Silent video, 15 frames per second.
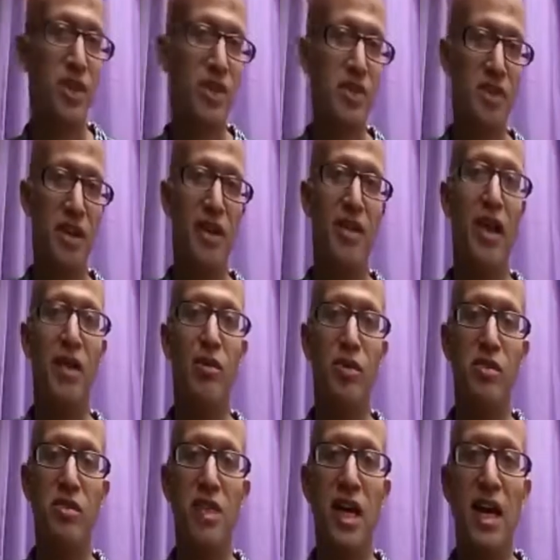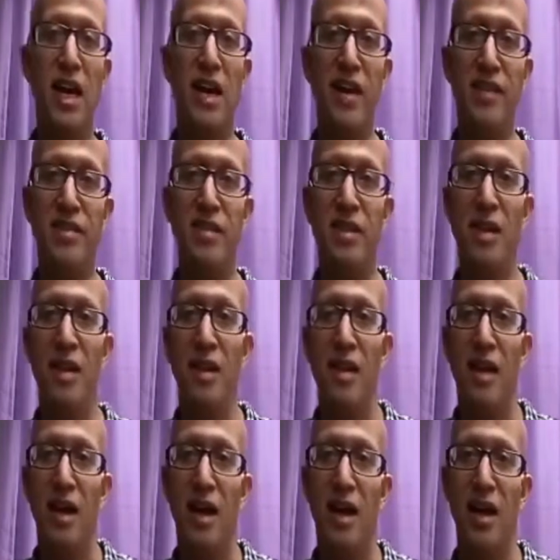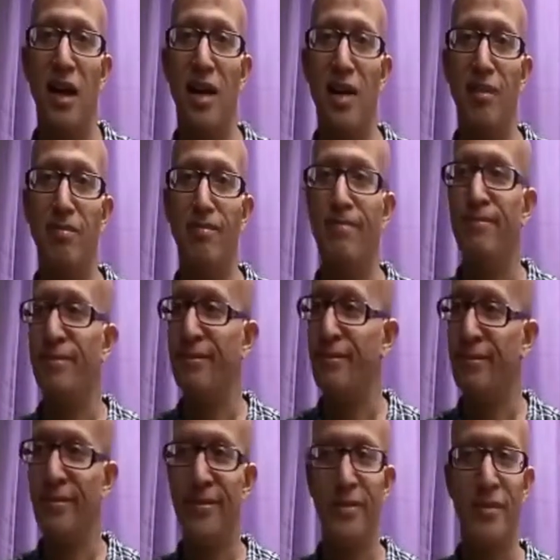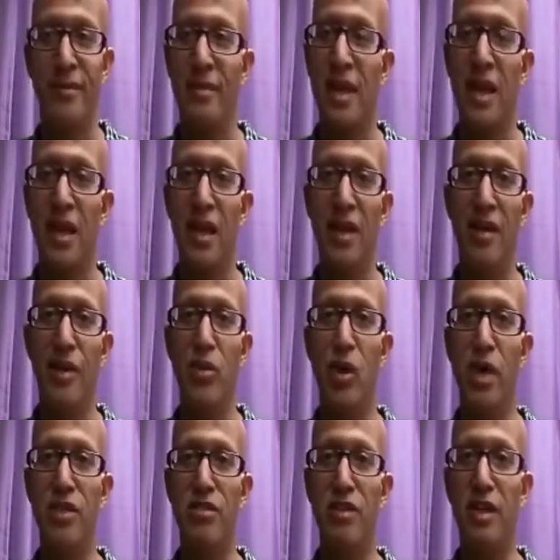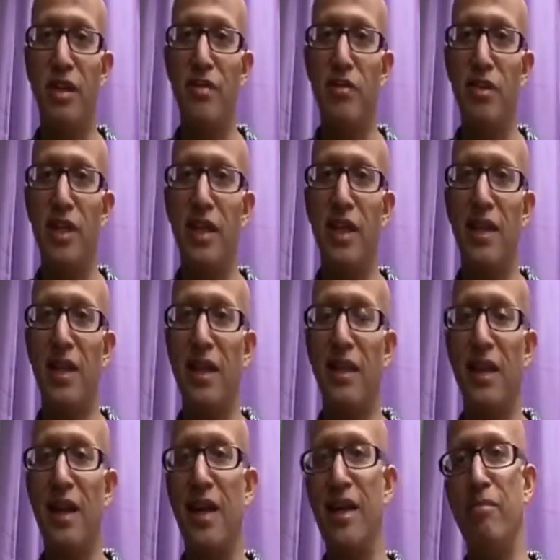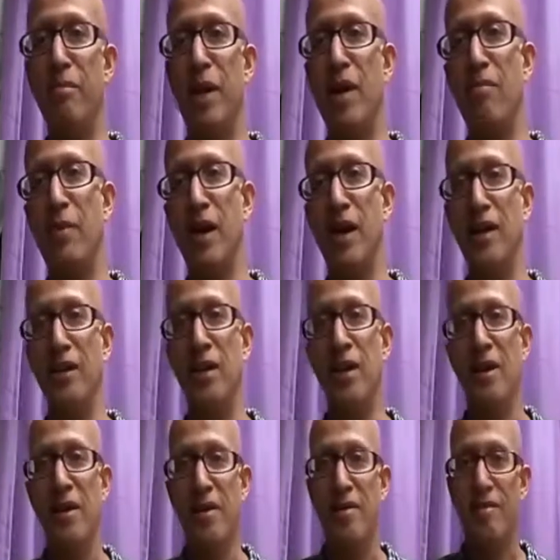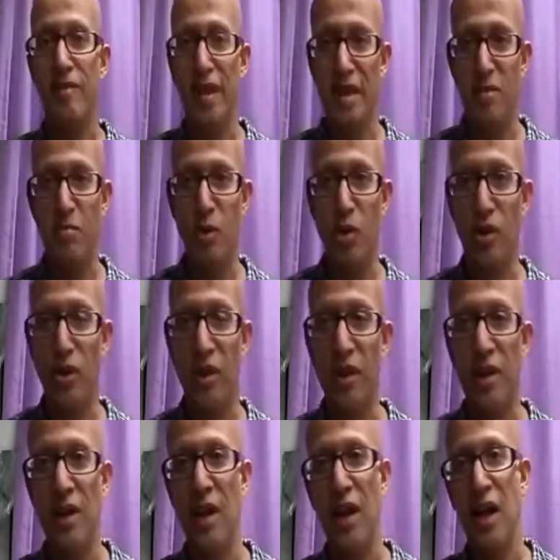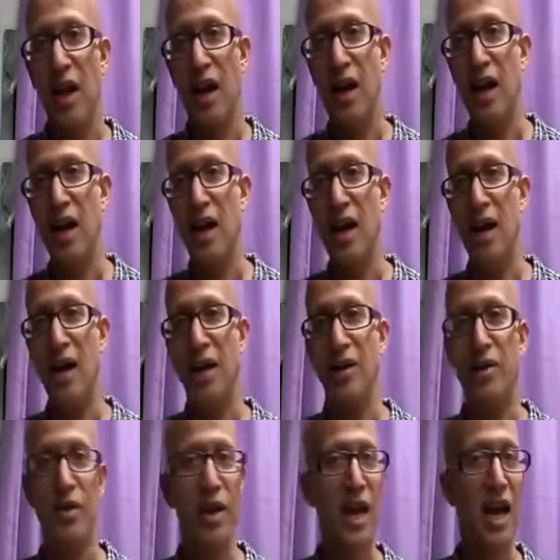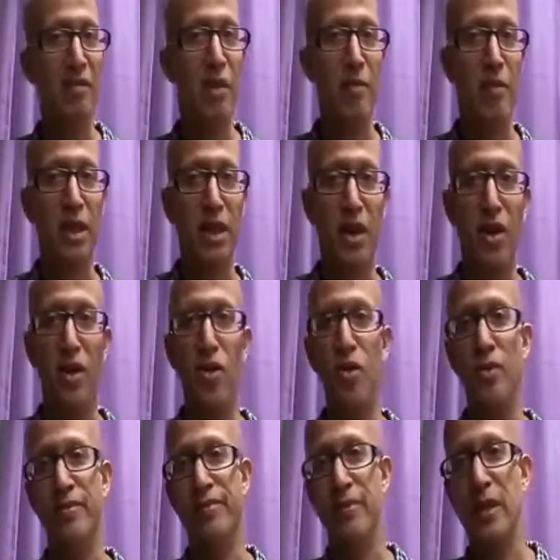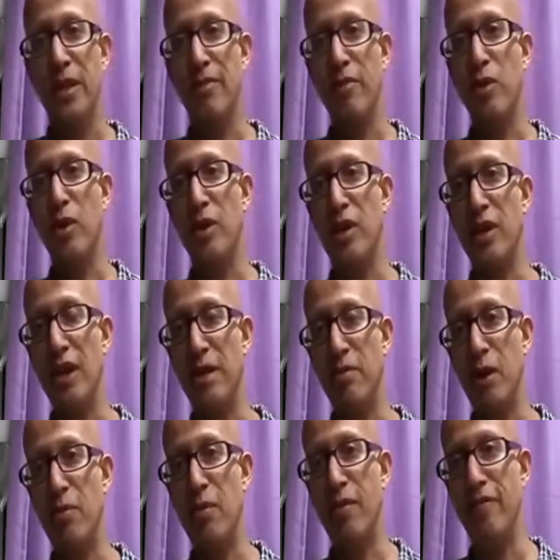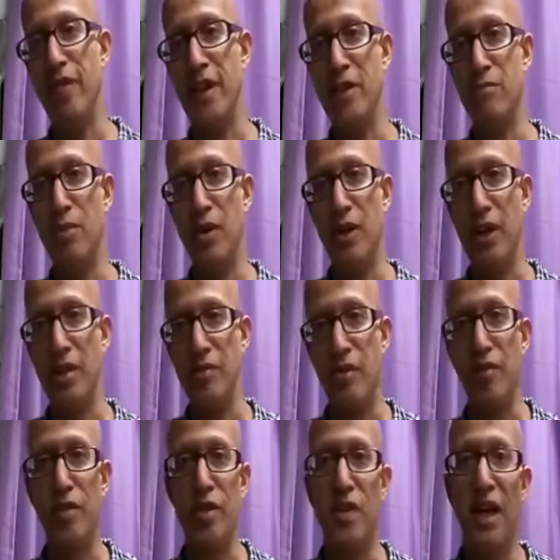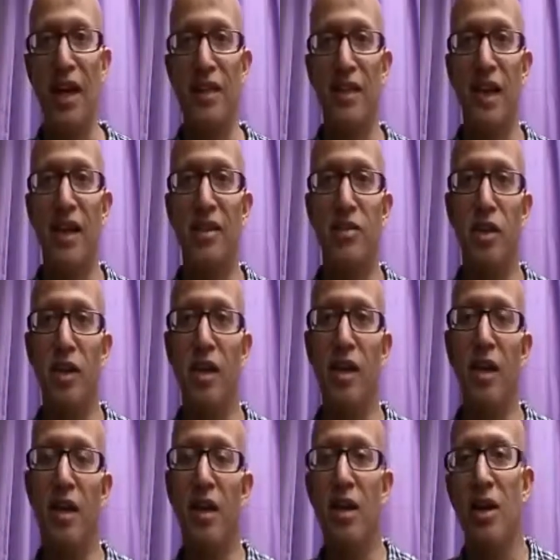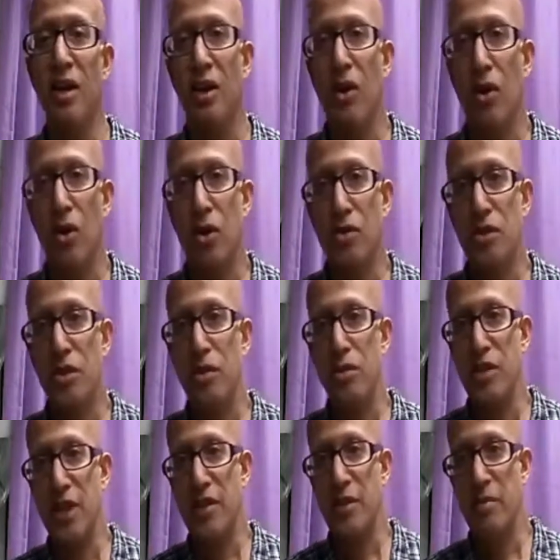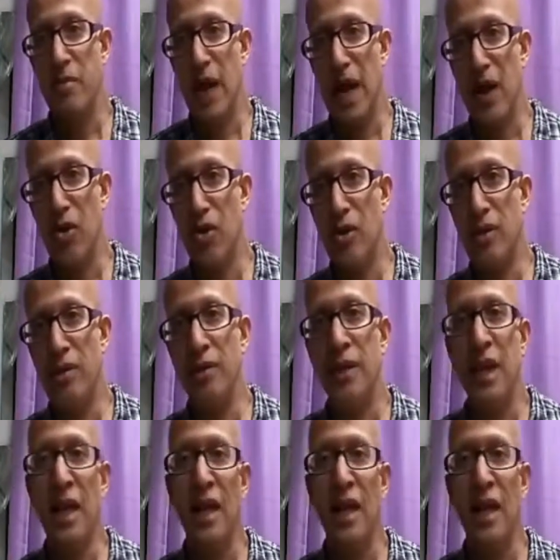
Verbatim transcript: wanted to share that with you guys. Um, any questions or anything like that, hit me up on Facebook. Uh, you could comment below. You're going to hit me up on Facebook at Riverside Tai Chi, also Jesse Powell,